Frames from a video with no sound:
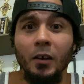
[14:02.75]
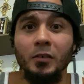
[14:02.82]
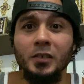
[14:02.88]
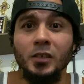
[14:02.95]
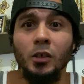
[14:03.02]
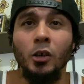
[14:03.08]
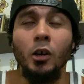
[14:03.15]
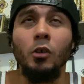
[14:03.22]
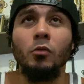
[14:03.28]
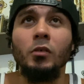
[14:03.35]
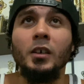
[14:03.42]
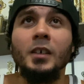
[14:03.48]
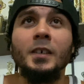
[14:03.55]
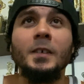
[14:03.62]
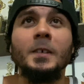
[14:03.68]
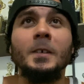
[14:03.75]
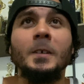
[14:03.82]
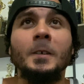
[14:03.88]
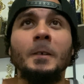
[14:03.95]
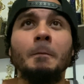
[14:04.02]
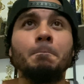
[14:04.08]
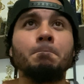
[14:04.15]
He's the GOAT.
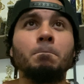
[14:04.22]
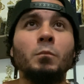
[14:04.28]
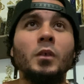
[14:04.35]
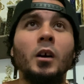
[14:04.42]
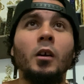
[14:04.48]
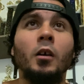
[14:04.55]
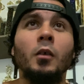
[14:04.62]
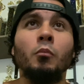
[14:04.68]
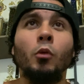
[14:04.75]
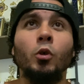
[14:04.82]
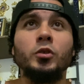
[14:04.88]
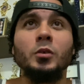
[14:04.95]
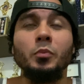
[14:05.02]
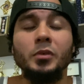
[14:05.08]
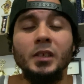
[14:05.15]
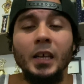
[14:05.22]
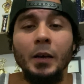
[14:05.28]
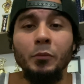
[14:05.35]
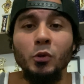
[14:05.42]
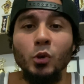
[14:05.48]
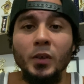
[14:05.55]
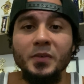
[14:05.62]
Multiple time
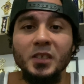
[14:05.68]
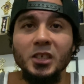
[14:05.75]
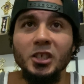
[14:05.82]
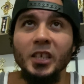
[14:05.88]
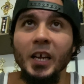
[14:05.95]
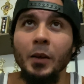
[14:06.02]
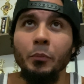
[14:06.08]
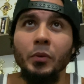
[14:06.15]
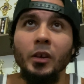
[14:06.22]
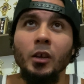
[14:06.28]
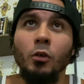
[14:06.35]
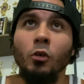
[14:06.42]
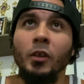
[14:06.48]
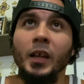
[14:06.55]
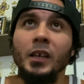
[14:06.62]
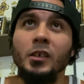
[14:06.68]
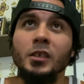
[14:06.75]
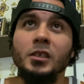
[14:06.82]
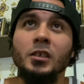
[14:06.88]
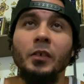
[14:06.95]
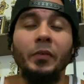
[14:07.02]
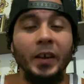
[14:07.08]
UFC champion, all that good
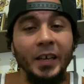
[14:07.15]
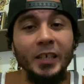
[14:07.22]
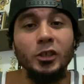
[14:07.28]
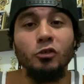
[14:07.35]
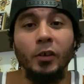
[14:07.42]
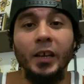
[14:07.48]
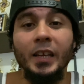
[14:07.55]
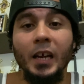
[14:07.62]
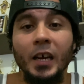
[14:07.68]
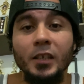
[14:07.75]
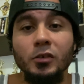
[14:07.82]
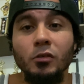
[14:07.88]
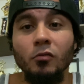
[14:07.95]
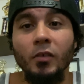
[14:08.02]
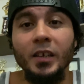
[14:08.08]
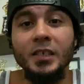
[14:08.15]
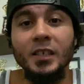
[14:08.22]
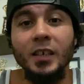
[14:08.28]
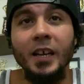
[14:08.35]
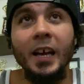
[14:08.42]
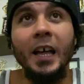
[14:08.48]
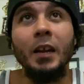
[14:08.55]
stuff. And he trained at Renzo Gracie
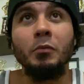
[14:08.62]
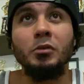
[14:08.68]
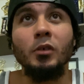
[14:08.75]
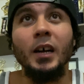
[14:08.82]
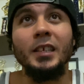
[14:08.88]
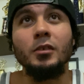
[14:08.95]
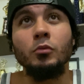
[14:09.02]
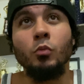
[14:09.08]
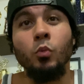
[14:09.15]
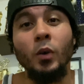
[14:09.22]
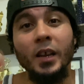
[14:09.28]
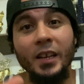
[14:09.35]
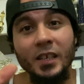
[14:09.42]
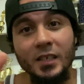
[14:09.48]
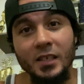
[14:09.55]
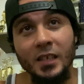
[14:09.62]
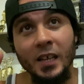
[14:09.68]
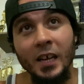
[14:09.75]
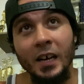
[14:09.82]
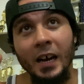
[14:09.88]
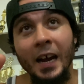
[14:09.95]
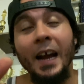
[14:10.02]
Academy, so I had to witness
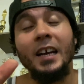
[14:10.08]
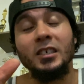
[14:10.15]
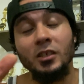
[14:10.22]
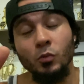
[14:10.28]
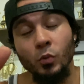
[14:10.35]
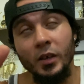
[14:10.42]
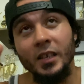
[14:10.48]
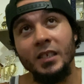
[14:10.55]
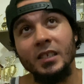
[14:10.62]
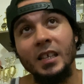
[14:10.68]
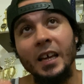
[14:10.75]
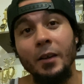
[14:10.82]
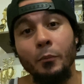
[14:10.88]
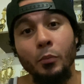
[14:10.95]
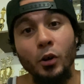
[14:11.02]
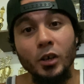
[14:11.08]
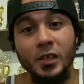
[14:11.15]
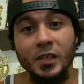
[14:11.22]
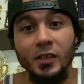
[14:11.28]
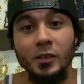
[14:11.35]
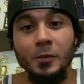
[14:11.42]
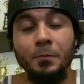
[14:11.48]
that. I actually witnessed that in
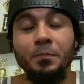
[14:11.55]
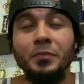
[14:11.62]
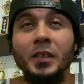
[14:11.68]
person.